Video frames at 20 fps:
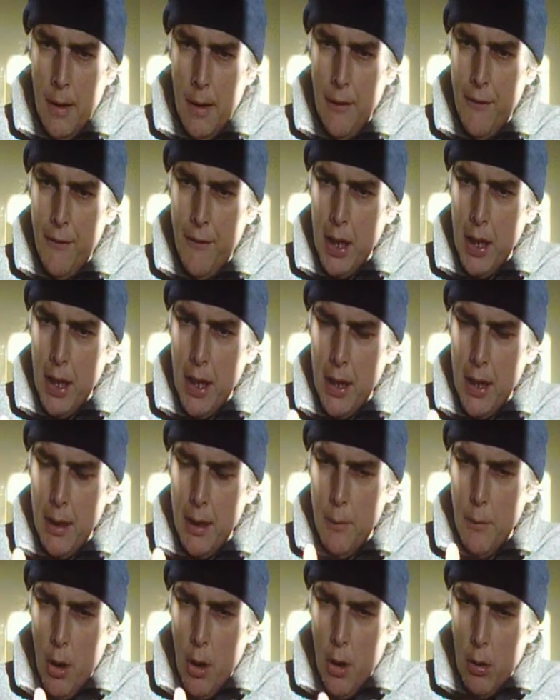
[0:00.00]
If you get
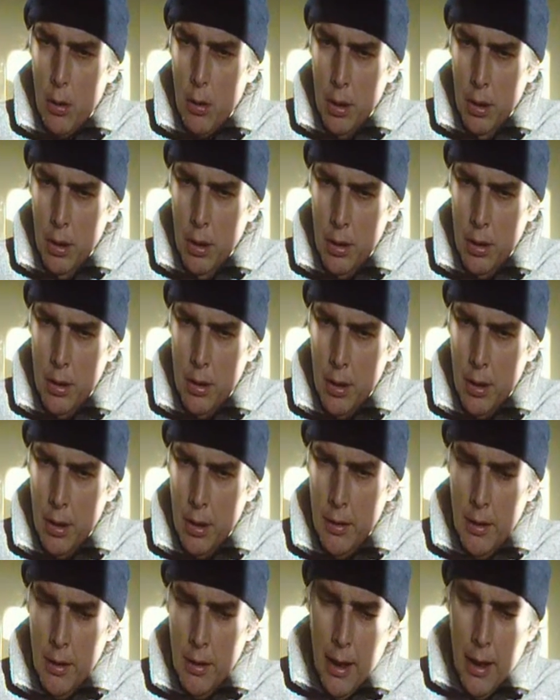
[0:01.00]
them wrong,
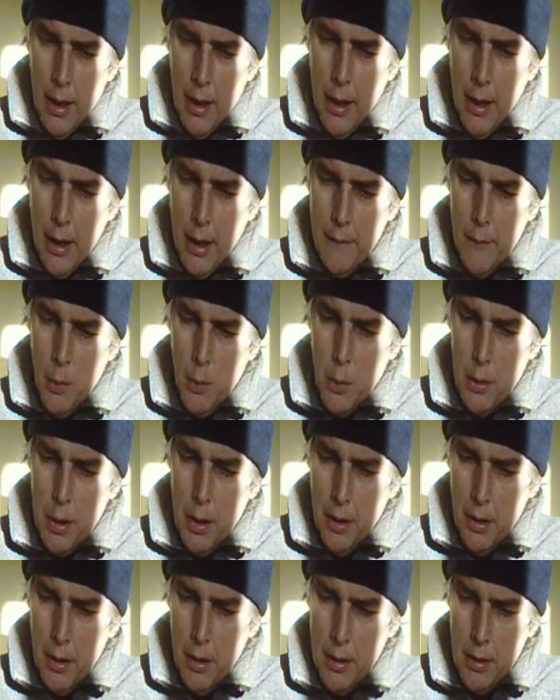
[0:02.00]
out of
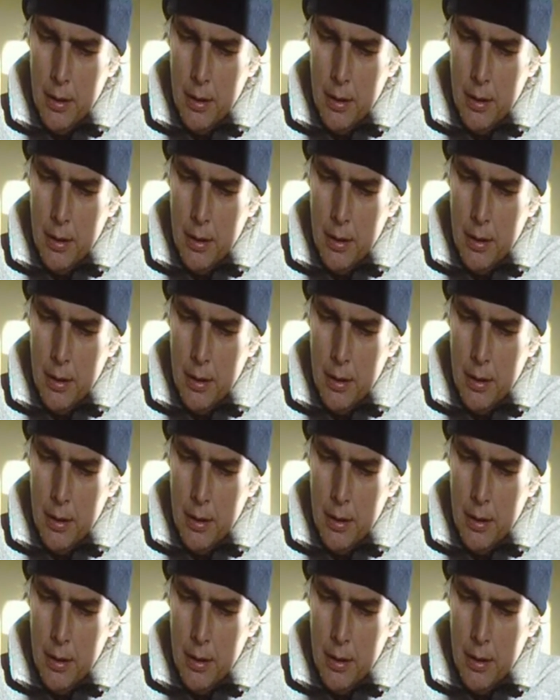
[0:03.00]
order,